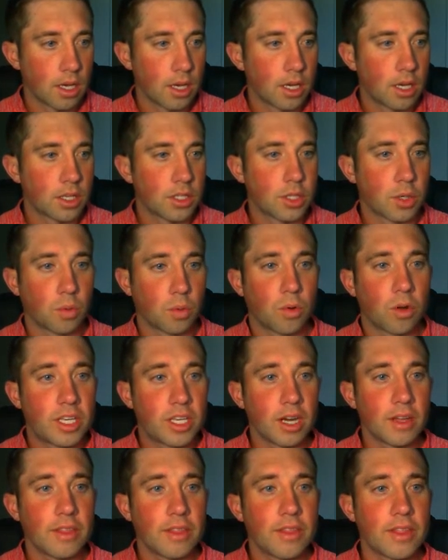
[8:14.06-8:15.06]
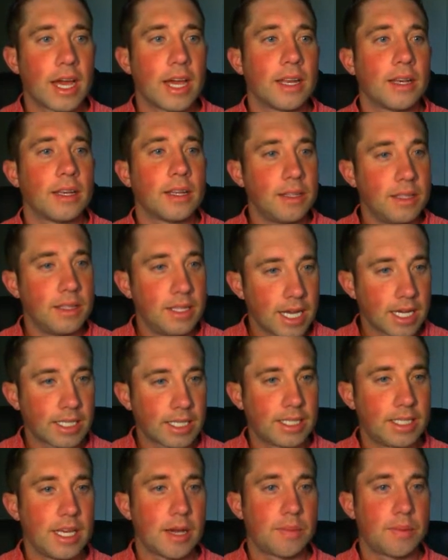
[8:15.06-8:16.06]
So we're done that.
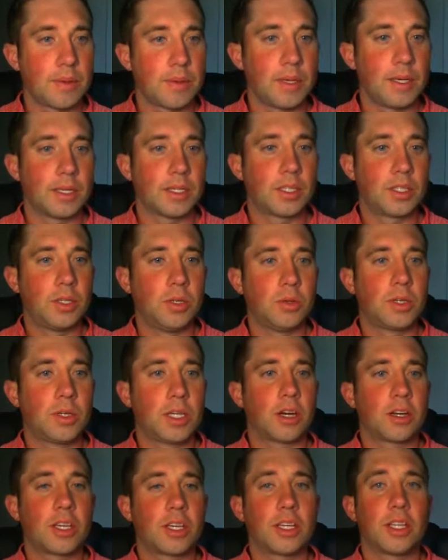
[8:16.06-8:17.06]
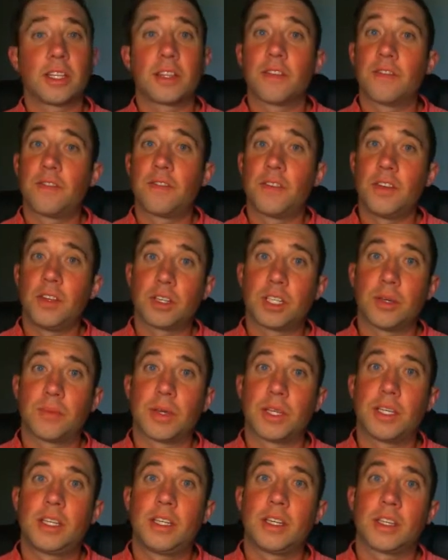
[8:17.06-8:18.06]
Next step is to calculate the
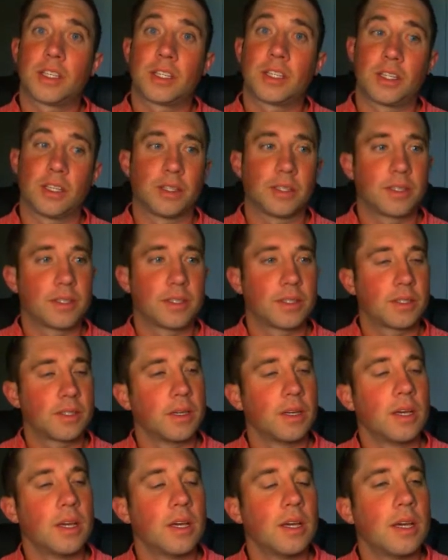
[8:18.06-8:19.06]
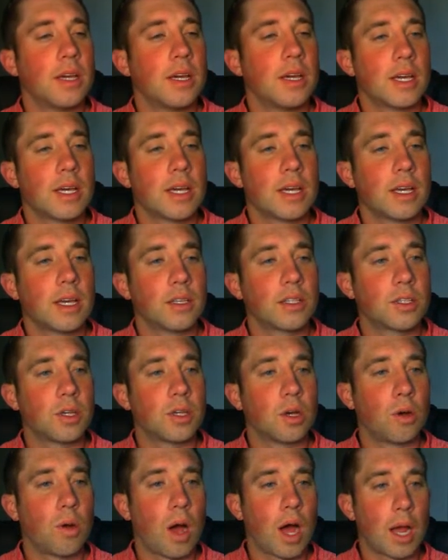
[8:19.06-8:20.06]
phenotypic distance.
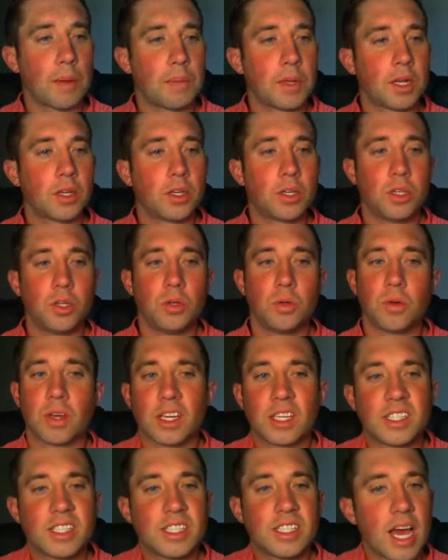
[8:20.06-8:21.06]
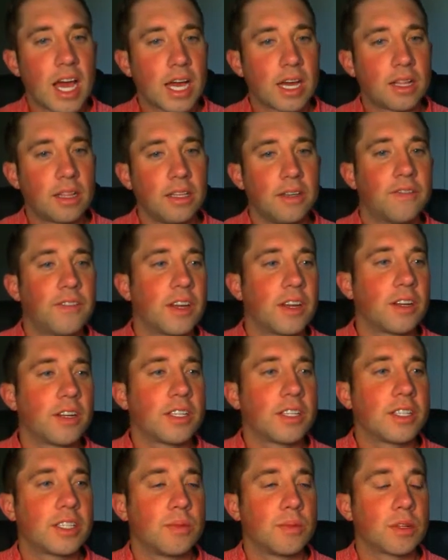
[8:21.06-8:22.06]
So I'm going to do exactly very
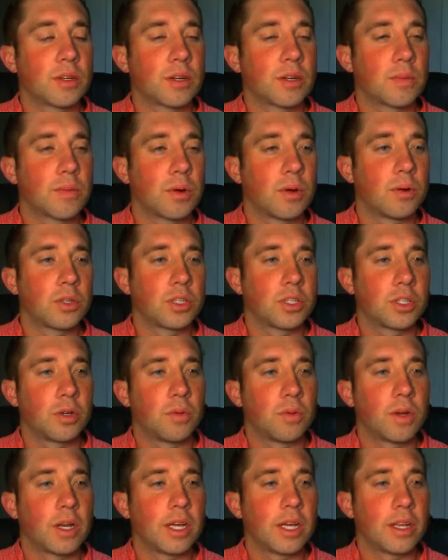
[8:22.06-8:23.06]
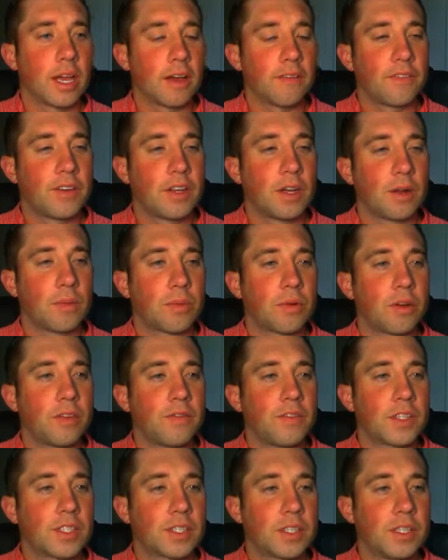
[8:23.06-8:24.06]
similar approach to what I have done
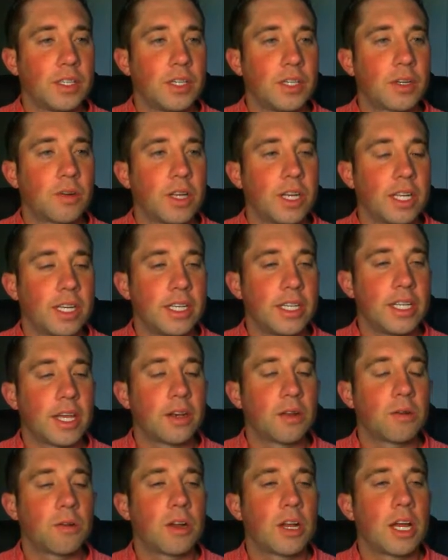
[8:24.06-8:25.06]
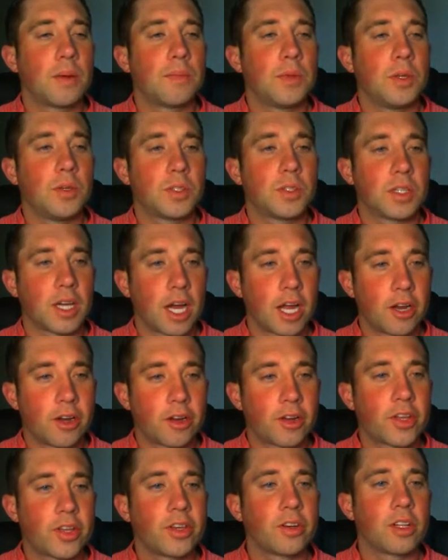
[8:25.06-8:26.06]
previously, create a dendrogram using
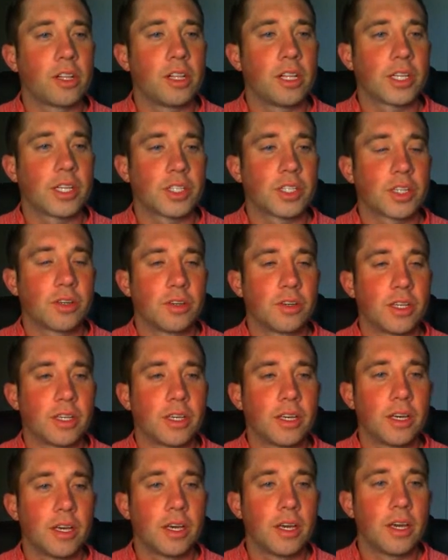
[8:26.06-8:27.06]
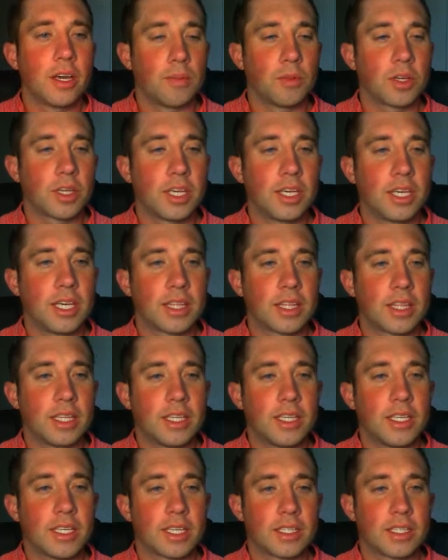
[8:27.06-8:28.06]
hierarchical clustering, looking at the
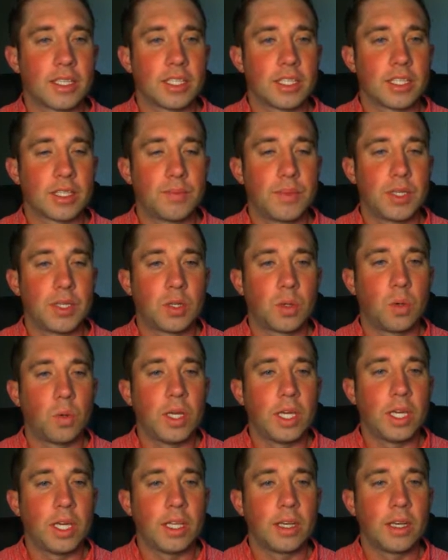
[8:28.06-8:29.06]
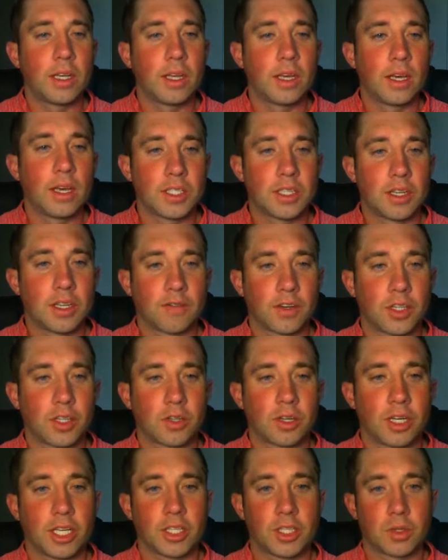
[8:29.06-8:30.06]
distance between different
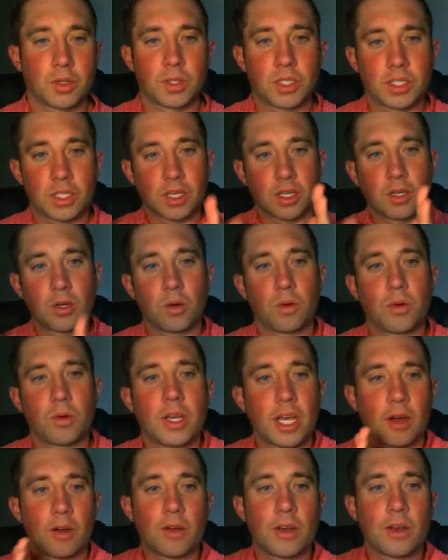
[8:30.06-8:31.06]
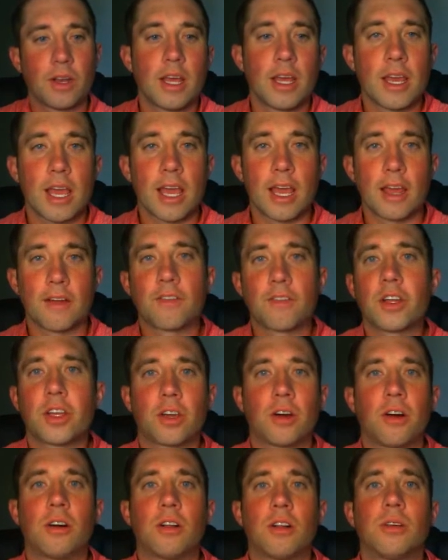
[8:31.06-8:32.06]
traits. So it's going to go down every
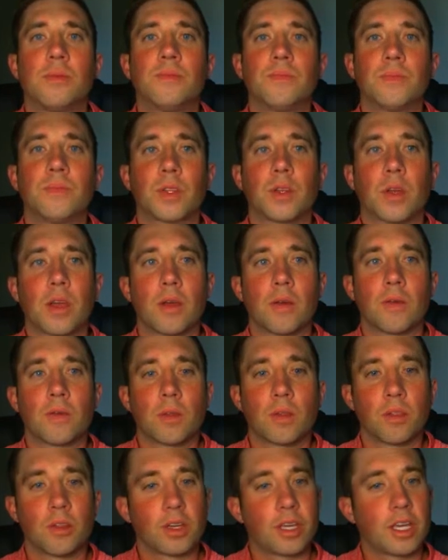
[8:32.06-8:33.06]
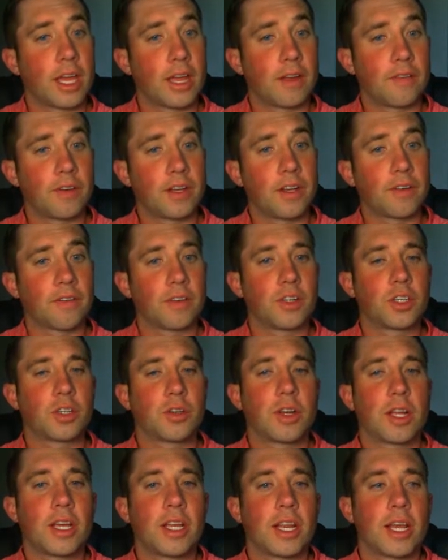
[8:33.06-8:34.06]
column, look at every different
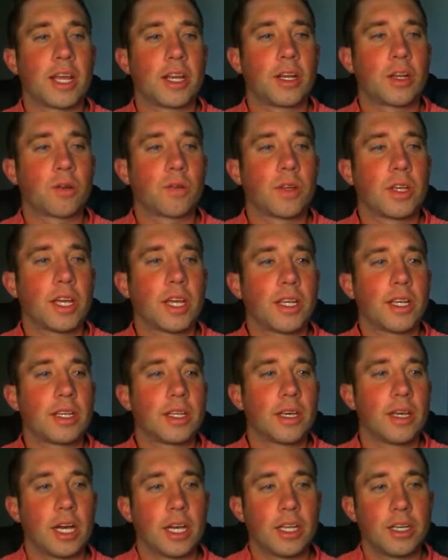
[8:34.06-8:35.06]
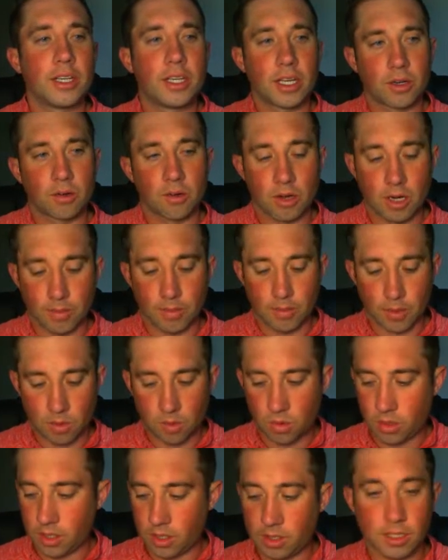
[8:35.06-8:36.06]
trait, and create a dendrogram
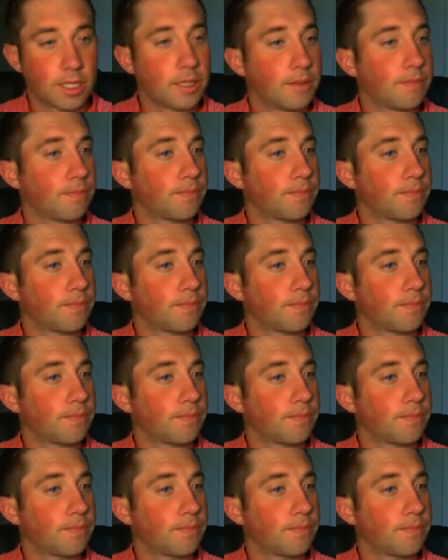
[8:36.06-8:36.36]
accordingly.